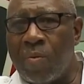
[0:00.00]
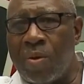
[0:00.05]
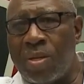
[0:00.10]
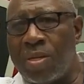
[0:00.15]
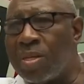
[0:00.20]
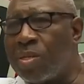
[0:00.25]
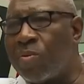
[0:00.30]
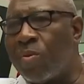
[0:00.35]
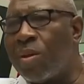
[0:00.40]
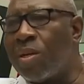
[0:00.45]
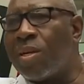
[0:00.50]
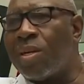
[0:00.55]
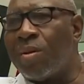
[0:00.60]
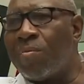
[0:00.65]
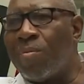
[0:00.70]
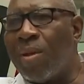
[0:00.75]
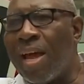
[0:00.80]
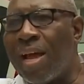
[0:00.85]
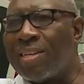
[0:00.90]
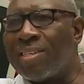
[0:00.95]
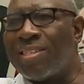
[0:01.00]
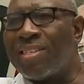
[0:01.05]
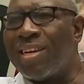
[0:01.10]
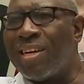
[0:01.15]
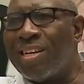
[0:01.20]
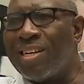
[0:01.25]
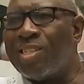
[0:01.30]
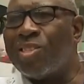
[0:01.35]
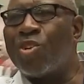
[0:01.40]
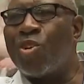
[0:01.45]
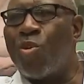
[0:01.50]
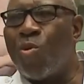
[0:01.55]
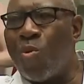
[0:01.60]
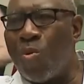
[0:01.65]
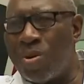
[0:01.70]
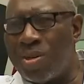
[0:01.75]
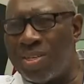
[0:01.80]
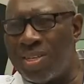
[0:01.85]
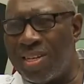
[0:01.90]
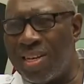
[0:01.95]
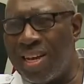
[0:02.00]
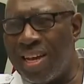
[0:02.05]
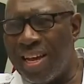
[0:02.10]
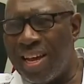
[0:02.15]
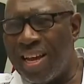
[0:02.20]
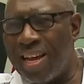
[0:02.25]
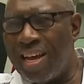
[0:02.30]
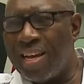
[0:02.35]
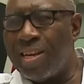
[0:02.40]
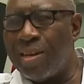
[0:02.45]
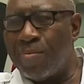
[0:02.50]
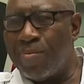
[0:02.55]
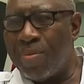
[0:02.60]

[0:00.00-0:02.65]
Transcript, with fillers: We just wanted a black studies course in the